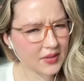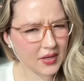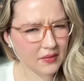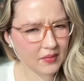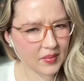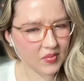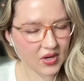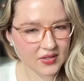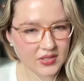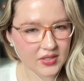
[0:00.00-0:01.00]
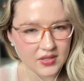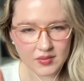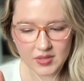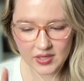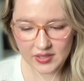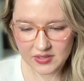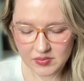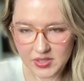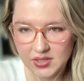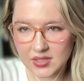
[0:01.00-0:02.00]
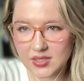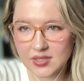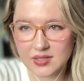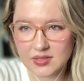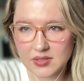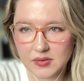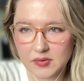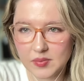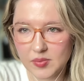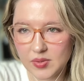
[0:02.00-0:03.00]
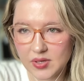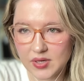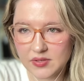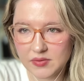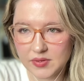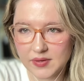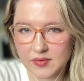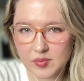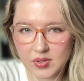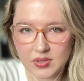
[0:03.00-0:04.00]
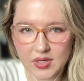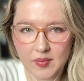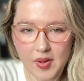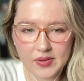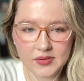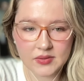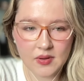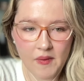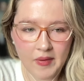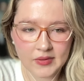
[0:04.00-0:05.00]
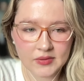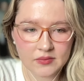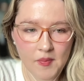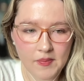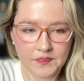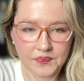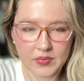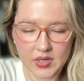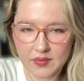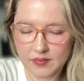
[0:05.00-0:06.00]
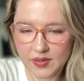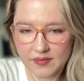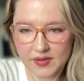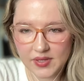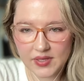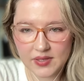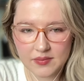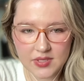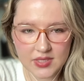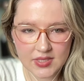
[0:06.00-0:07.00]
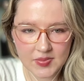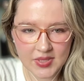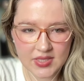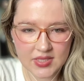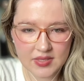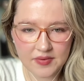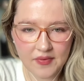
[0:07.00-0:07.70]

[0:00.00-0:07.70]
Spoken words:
I don't remember actually. I'm not gonna speak on it because I don't remember and I don't have it pulled up. But I feel like it was expensive.